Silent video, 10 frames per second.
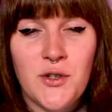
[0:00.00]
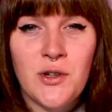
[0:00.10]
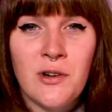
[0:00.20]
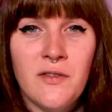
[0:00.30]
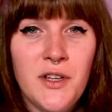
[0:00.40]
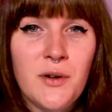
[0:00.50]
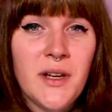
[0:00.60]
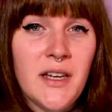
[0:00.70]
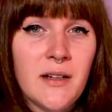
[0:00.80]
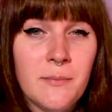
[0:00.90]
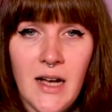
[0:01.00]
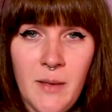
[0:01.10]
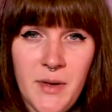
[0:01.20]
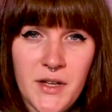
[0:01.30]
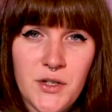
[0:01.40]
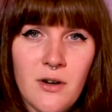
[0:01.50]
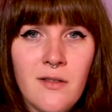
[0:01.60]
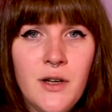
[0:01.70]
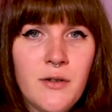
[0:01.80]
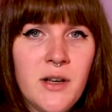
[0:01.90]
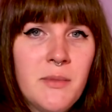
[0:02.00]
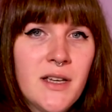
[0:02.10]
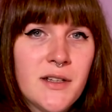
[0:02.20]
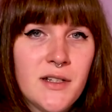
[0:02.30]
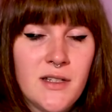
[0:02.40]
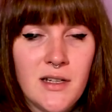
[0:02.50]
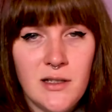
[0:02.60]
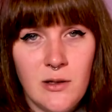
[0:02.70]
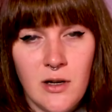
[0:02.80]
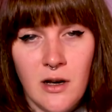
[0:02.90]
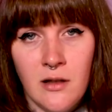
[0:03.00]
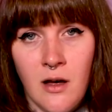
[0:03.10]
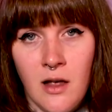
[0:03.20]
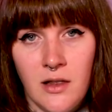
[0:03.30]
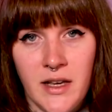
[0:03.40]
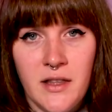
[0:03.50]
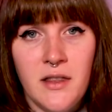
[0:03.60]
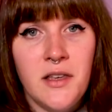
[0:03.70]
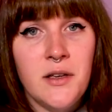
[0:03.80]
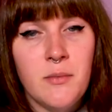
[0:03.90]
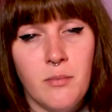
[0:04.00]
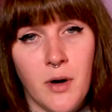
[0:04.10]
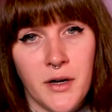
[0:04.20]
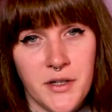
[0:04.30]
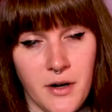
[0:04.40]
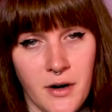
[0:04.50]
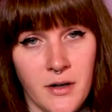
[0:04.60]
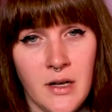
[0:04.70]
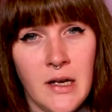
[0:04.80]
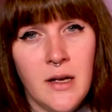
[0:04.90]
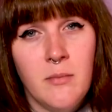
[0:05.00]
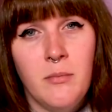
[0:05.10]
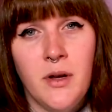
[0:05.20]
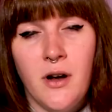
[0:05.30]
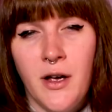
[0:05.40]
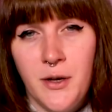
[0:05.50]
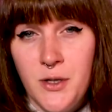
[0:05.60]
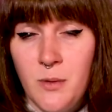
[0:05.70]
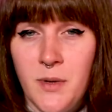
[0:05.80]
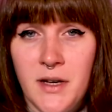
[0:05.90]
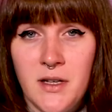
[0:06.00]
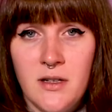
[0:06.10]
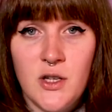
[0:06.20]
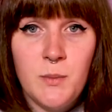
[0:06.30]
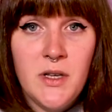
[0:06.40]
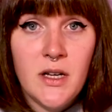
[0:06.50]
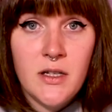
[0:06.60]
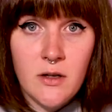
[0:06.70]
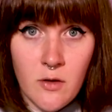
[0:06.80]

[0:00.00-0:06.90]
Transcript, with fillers: Scurvy Green. I picked Scurvy Green because it does look a lot like the box art, but I also picked it just because it